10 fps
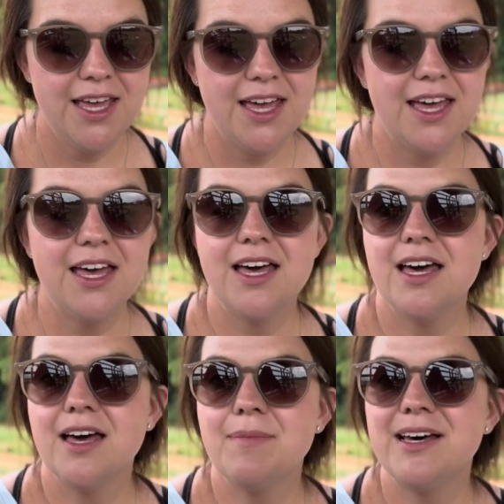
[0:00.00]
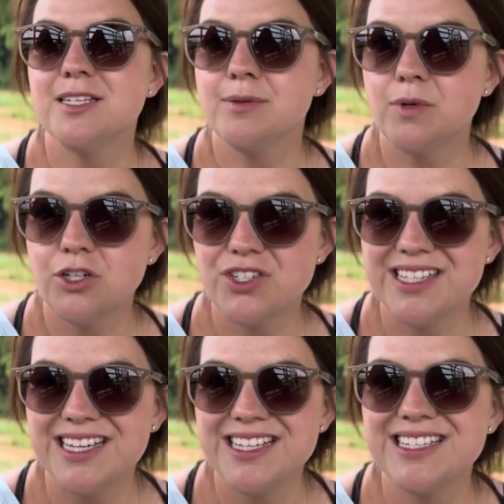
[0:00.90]
My husband watches
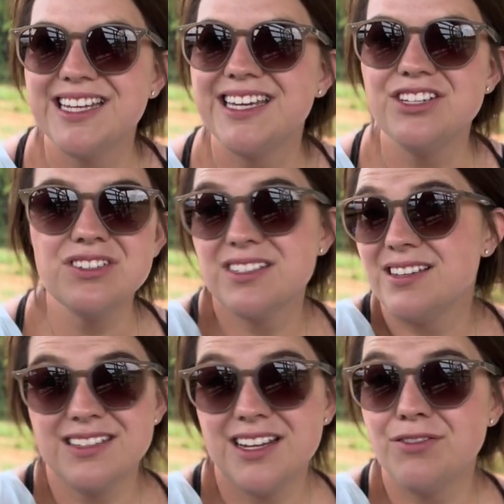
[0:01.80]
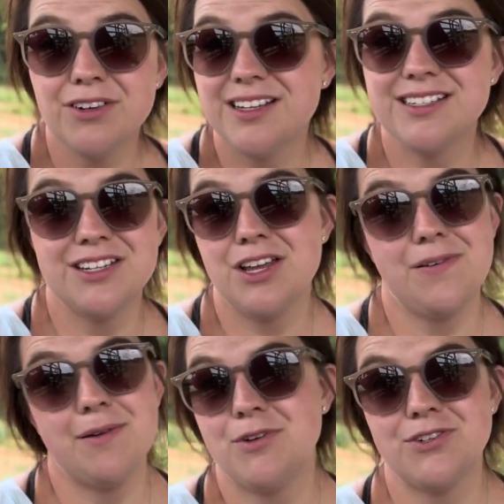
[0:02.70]
these and he just doesn't ever need to know
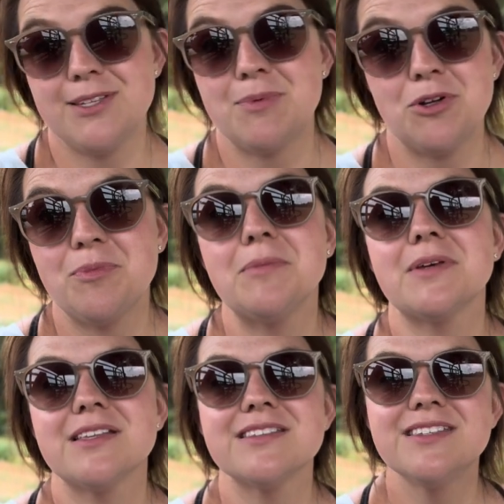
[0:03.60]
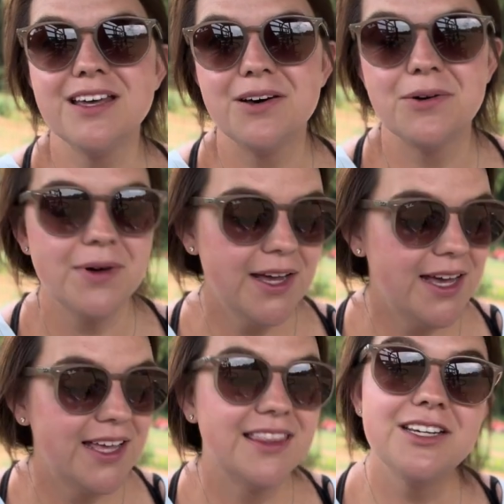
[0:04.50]
how much I spent on pumpkins. So
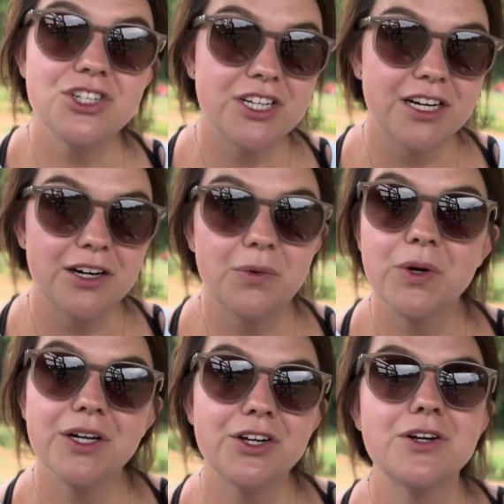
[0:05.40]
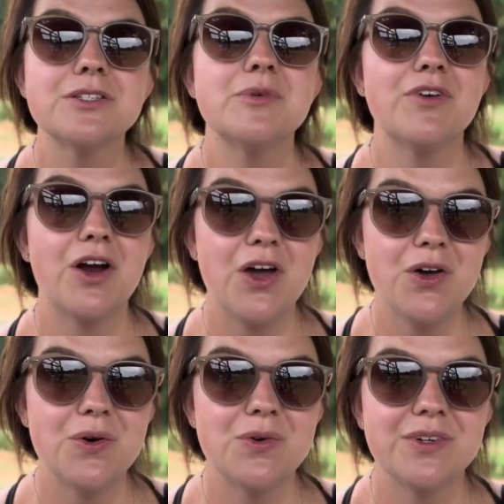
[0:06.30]
this year, we're going to grow some of our
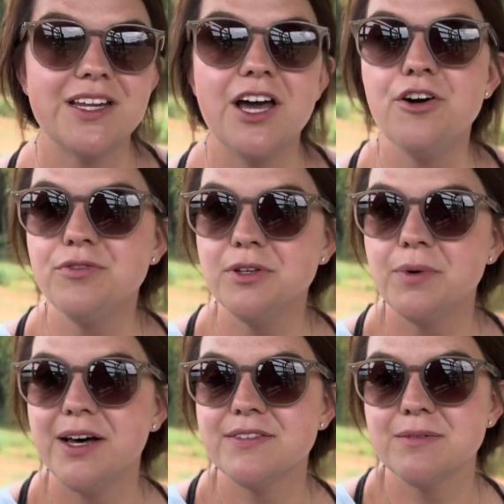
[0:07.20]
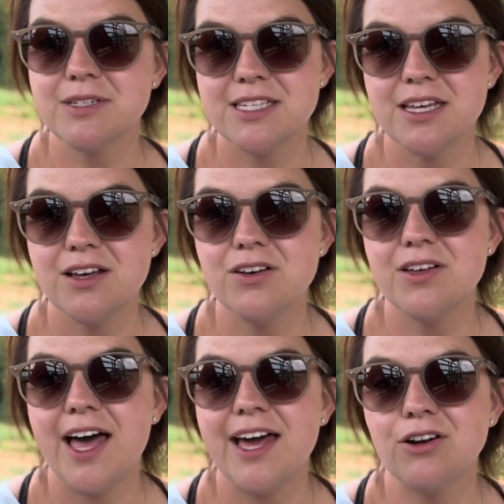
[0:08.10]
own, and hopefully we'll have some to sell
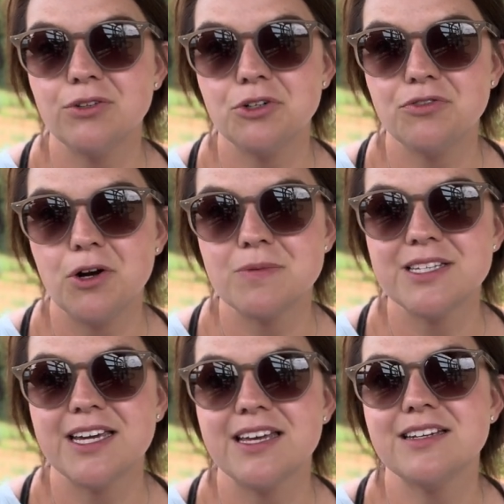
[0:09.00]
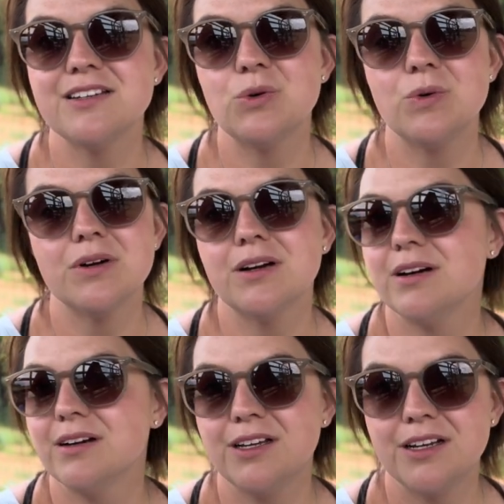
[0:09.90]
at our little farm stand
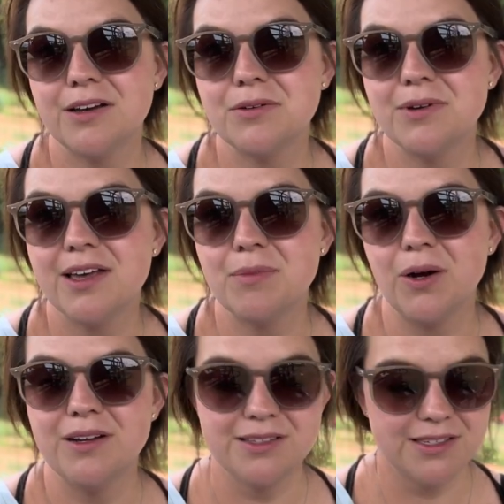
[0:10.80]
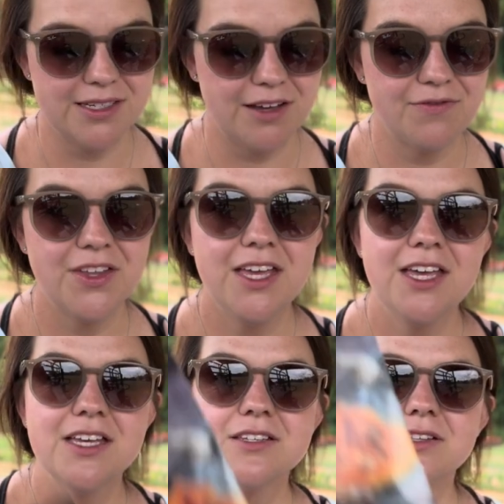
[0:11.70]
or, you know, at markets and stuff.
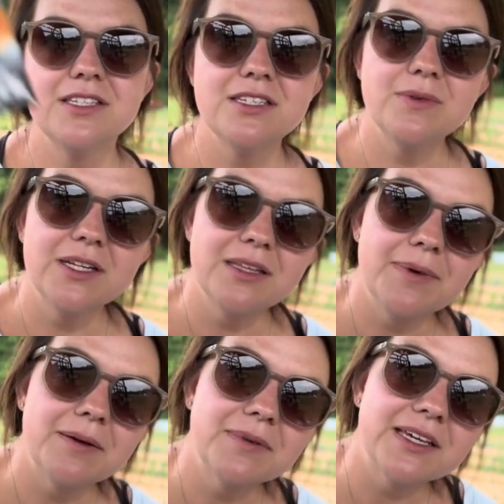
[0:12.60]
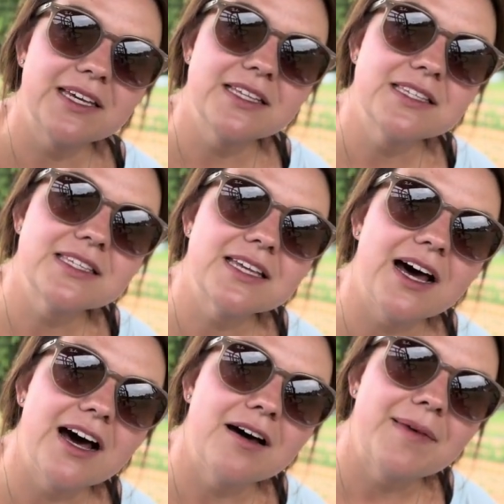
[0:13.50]
So this is one of the pumpkins.
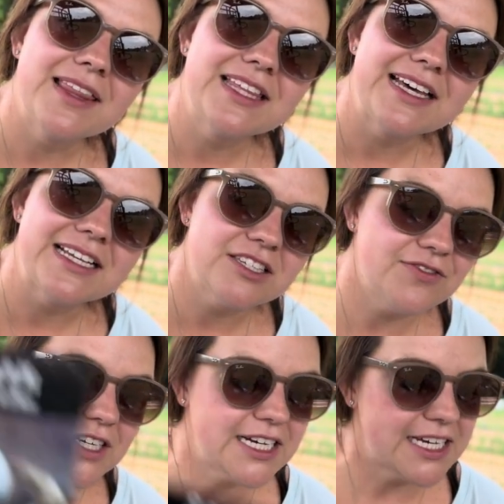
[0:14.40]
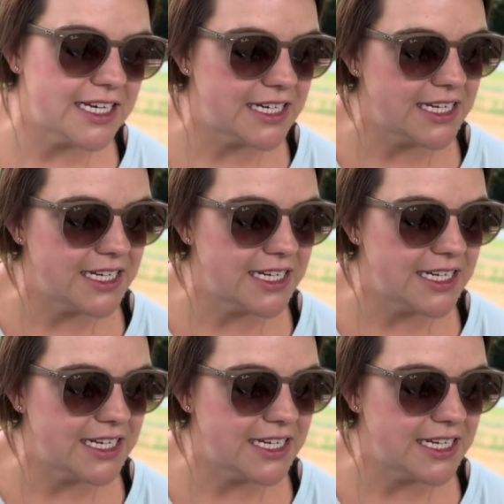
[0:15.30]
I think that's fun.